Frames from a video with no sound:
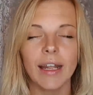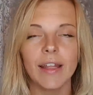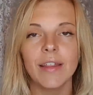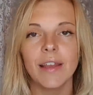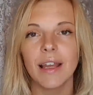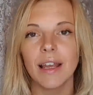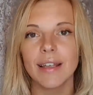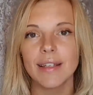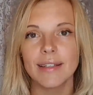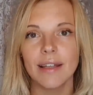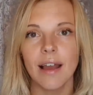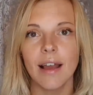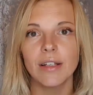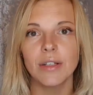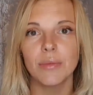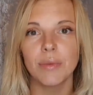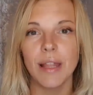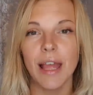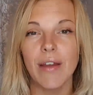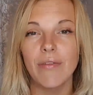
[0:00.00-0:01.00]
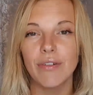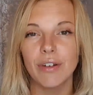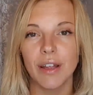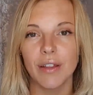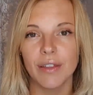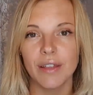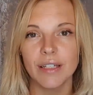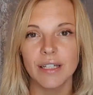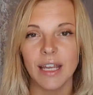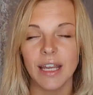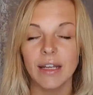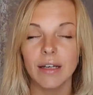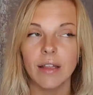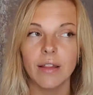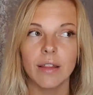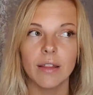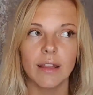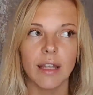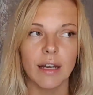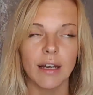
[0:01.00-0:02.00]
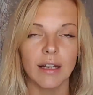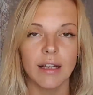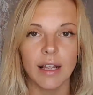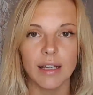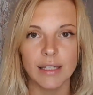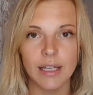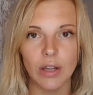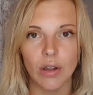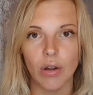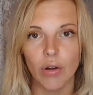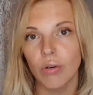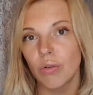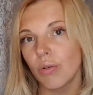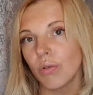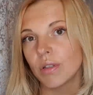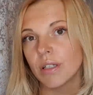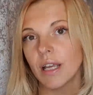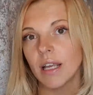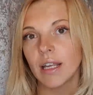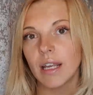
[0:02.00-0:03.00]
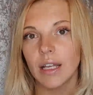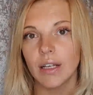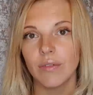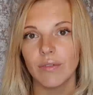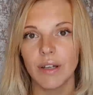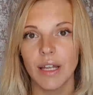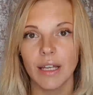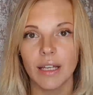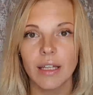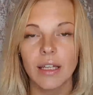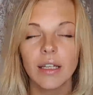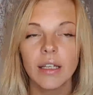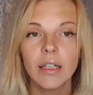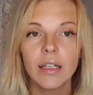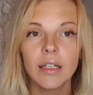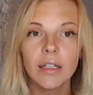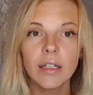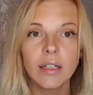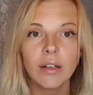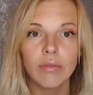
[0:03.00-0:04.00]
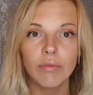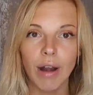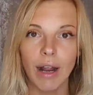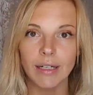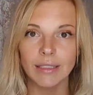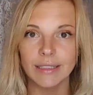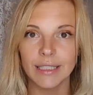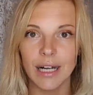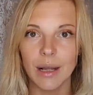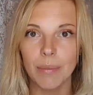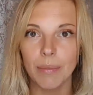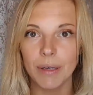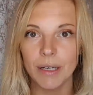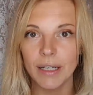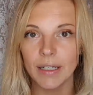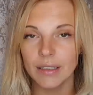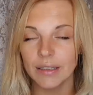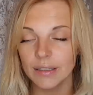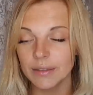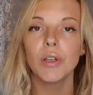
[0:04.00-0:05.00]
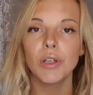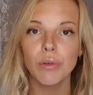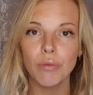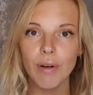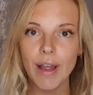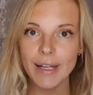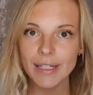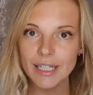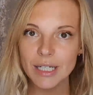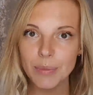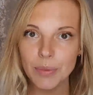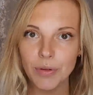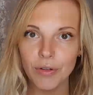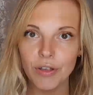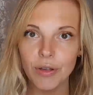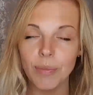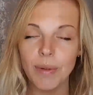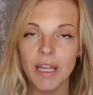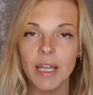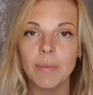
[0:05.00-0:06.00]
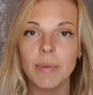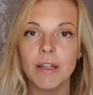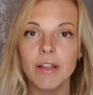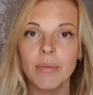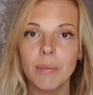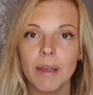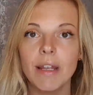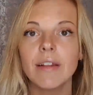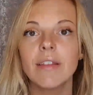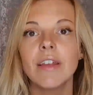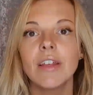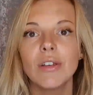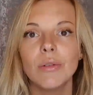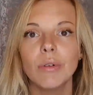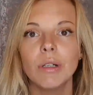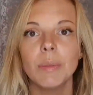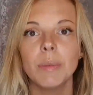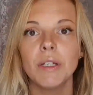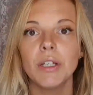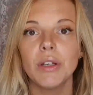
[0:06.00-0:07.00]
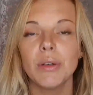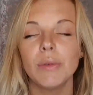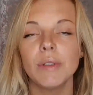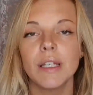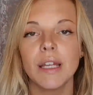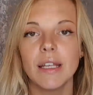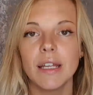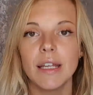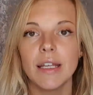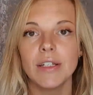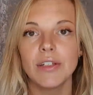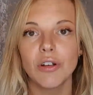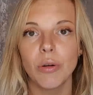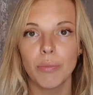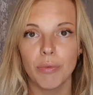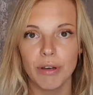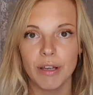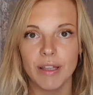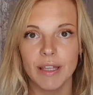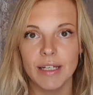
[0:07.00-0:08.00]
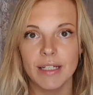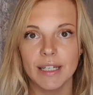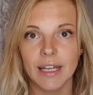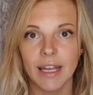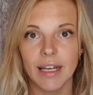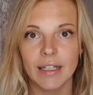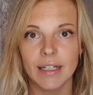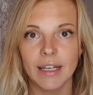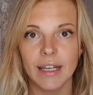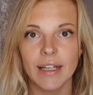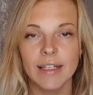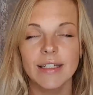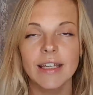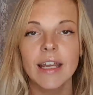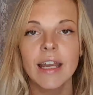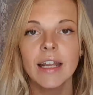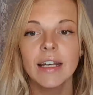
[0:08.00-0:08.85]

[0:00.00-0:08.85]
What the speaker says: I think I started with every other day, and then as I got closer, I kind of like ranked it up a little. When you're ready to birth your baby, the main thing you will be using is your breathing techniques.